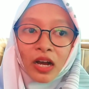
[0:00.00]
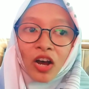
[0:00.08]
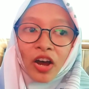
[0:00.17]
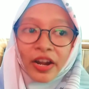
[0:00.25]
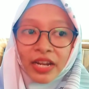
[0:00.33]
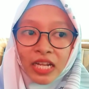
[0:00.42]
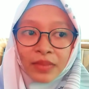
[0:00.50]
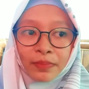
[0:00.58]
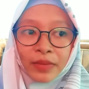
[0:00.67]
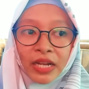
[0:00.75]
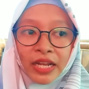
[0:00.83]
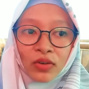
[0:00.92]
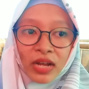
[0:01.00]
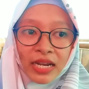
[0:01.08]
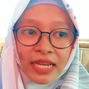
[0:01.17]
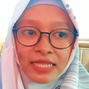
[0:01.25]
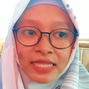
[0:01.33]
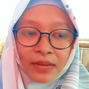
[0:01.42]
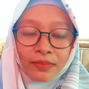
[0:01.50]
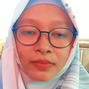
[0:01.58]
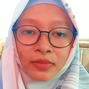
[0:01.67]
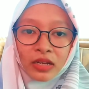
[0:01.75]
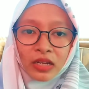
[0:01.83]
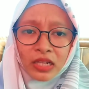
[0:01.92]
Coordinate
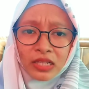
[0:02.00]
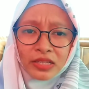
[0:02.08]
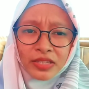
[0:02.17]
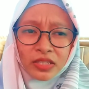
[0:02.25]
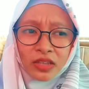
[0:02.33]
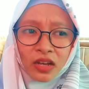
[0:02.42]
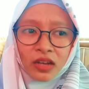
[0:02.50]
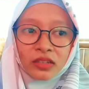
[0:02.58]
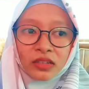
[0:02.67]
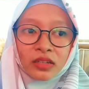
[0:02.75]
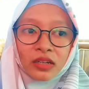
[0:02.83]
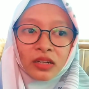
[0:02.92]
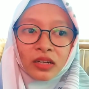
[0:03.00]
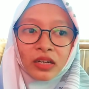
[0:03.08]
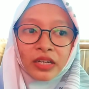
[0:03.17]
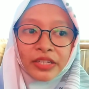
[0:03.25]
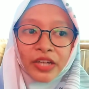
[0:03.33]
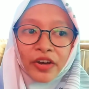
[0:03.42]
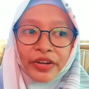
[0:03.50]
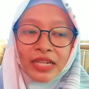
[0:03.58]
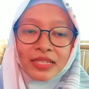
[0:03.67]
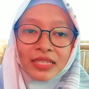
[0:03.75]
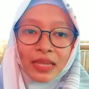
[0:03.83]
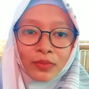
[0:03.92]
bilingualism, also known
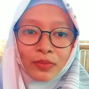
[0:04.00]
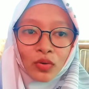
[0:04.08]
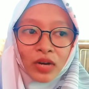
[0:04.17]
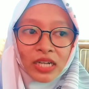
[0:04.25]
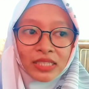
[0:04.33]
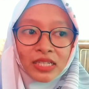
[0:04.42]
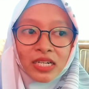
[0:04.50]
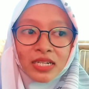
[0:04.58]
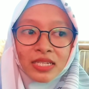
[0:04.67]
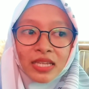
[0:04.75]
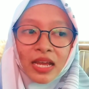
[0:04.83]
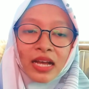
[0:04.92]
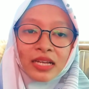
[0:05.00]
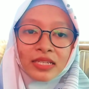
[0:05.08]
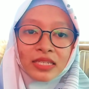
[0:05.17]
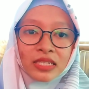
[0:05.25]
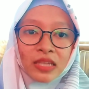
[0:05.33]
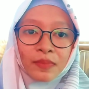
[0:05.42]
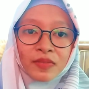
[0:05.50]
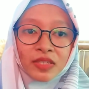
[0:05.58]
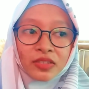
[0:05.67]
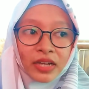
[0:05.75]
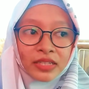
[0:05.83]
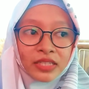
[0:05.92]
in some quarters as
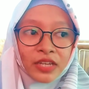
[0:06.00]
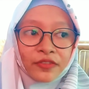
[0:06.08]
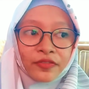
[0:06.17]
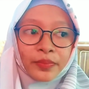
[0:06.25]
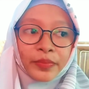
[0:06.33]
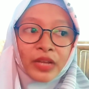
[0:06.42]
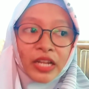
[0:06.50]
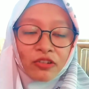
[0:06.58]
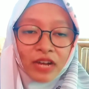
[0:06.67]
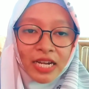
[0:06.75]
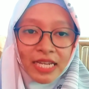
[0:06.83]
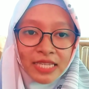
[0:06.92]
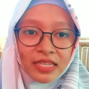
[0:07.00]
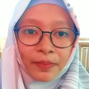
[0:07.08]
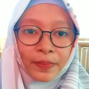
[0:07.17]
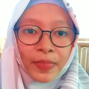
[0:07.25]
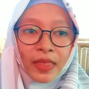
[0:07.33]
subtractive bilingualism.